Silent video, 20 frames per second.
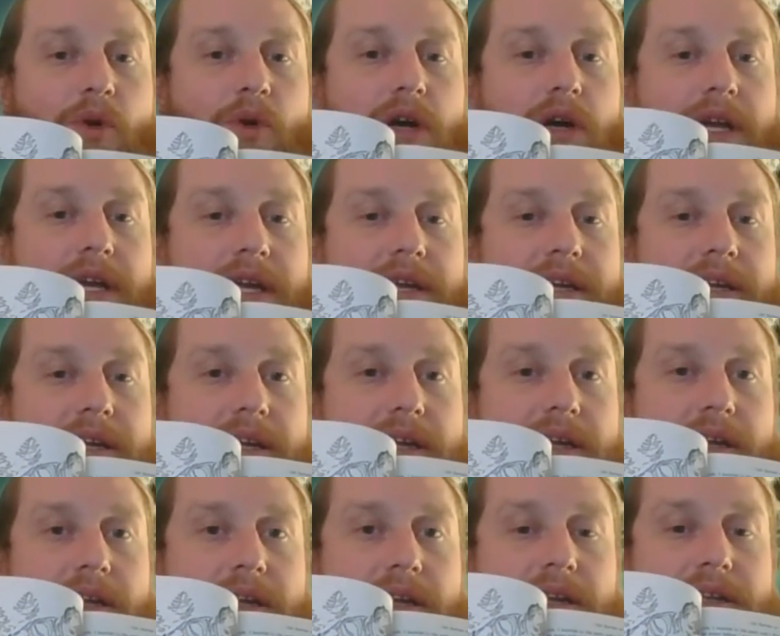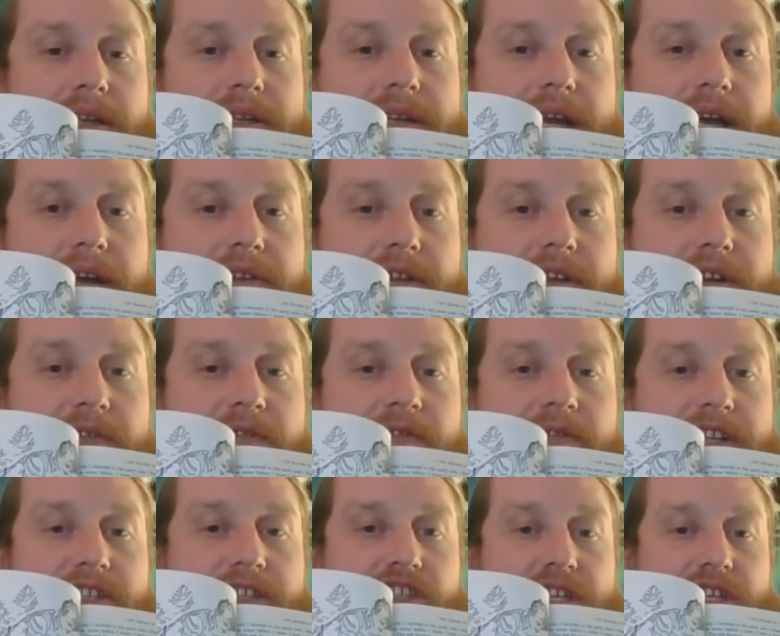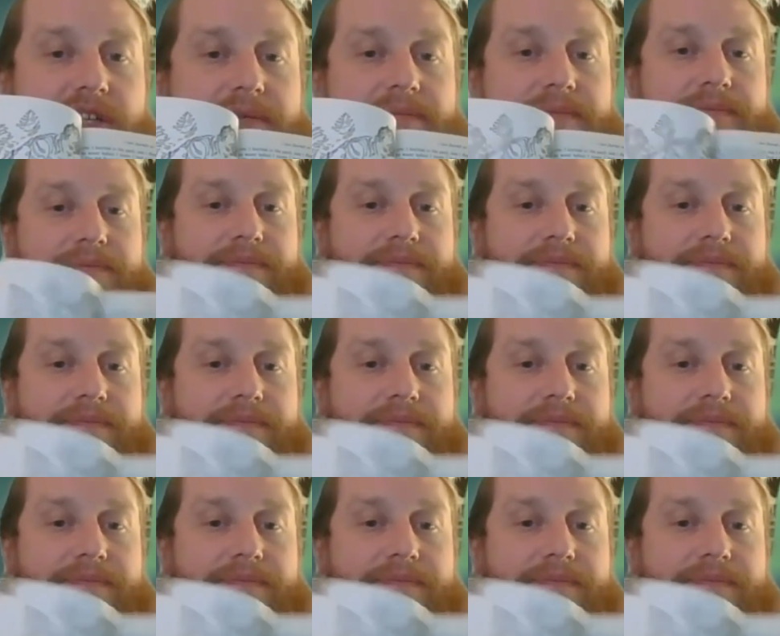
boy down there fishing.